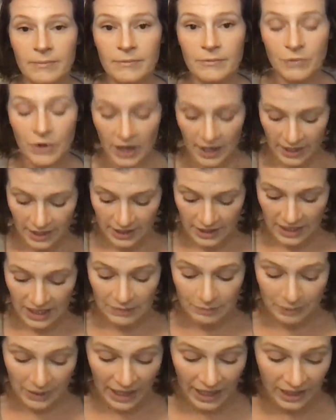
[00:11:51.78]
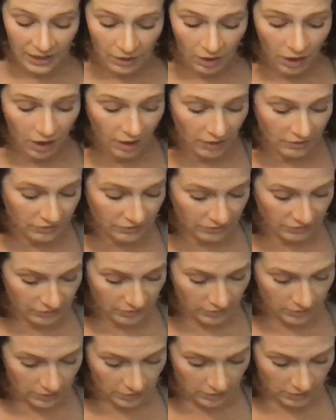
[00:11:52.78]
right? It paid off,
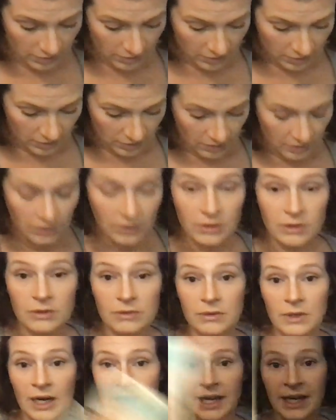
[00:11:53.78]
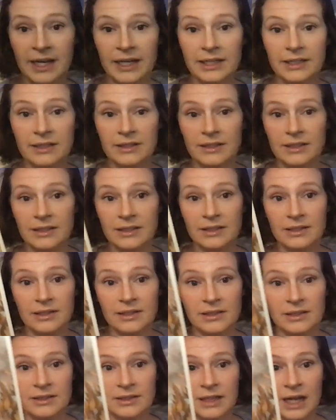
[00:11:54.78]
right?
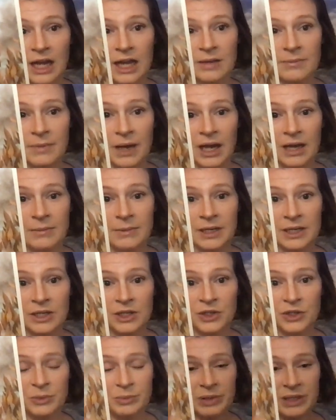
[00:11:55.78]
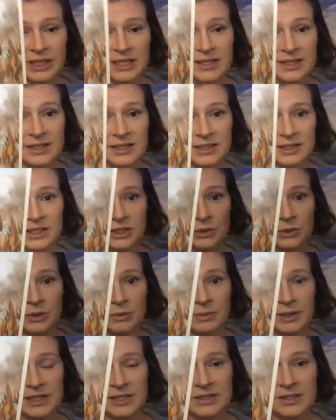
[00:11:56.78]
I'm, I'm in a good place to deal with
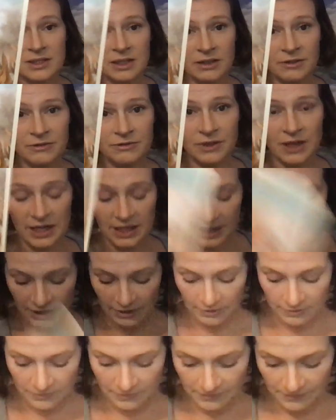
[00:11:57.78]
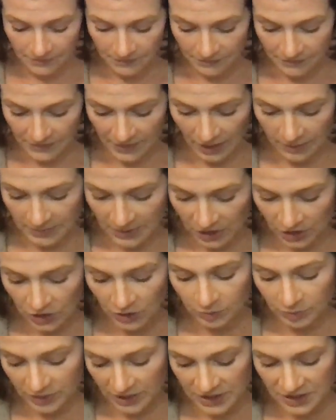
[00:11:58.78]
my stuff right now. I'm in a
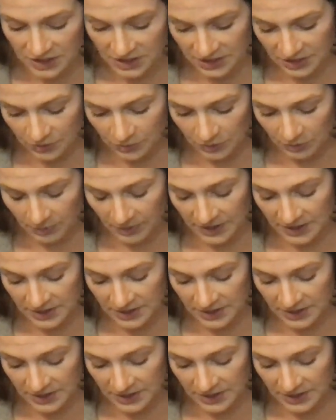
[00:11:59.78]
good place to deal with my